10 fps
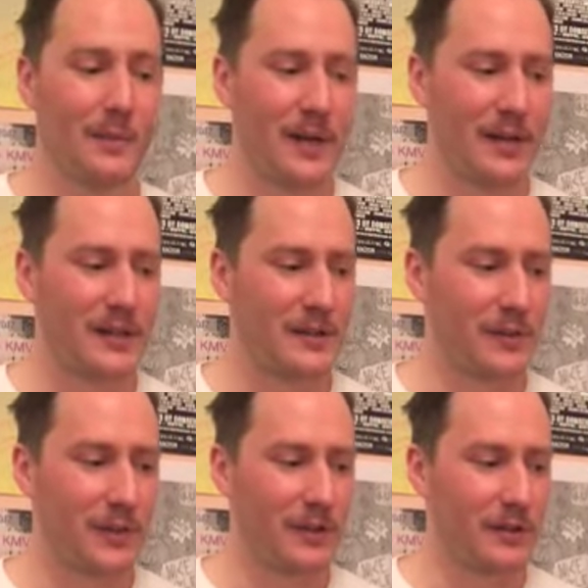But
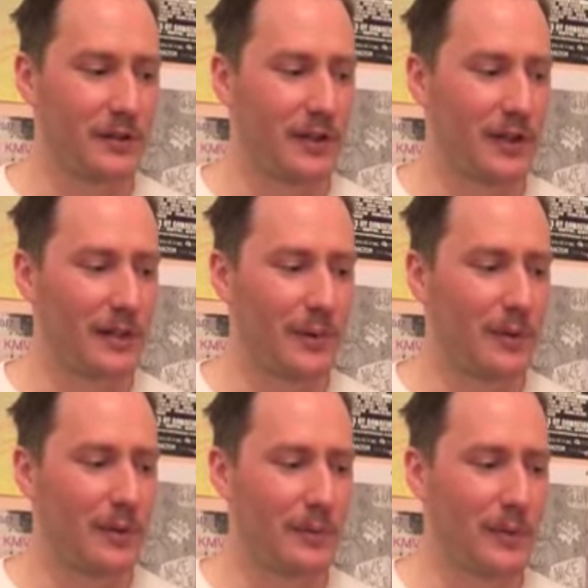when you're talking
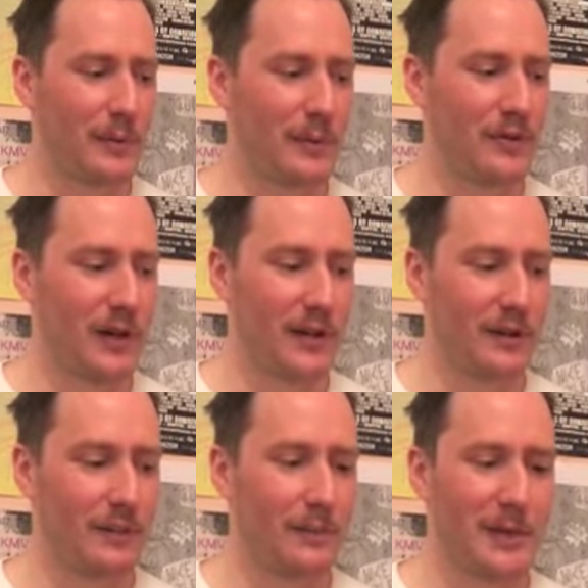about what people
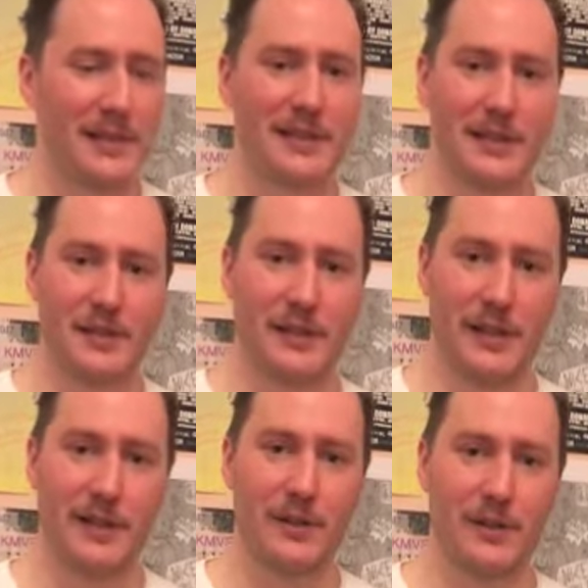find pleasing to
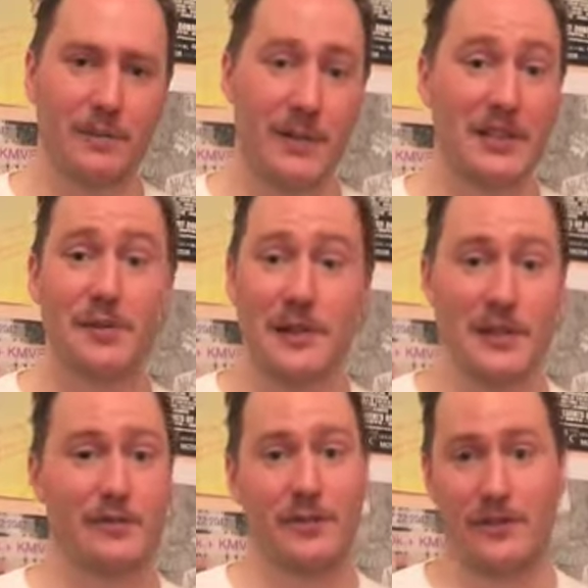the ear, that's really
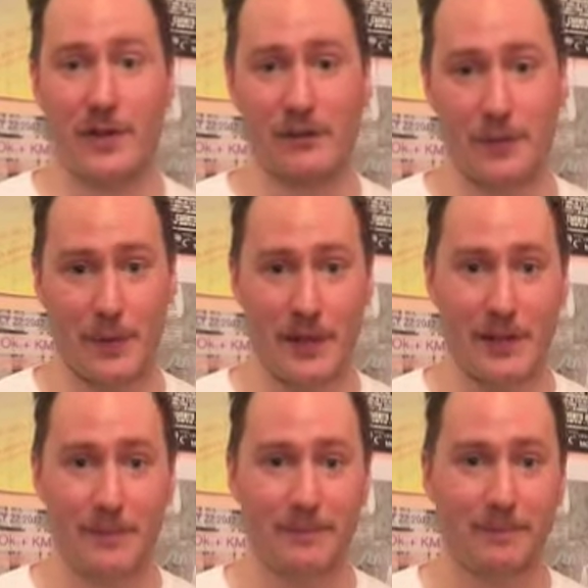different for
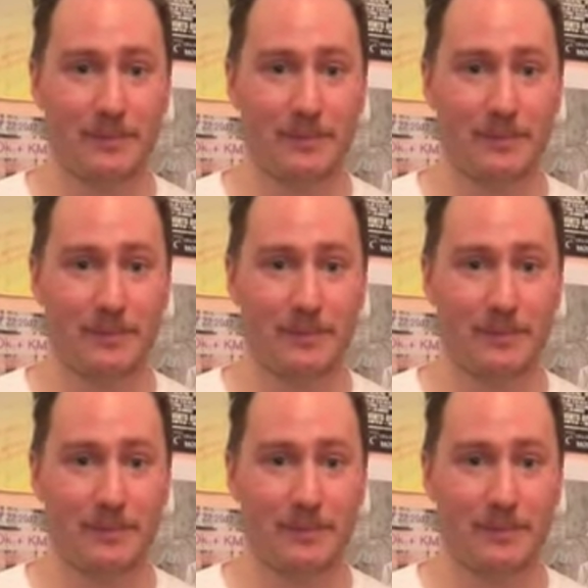everybody.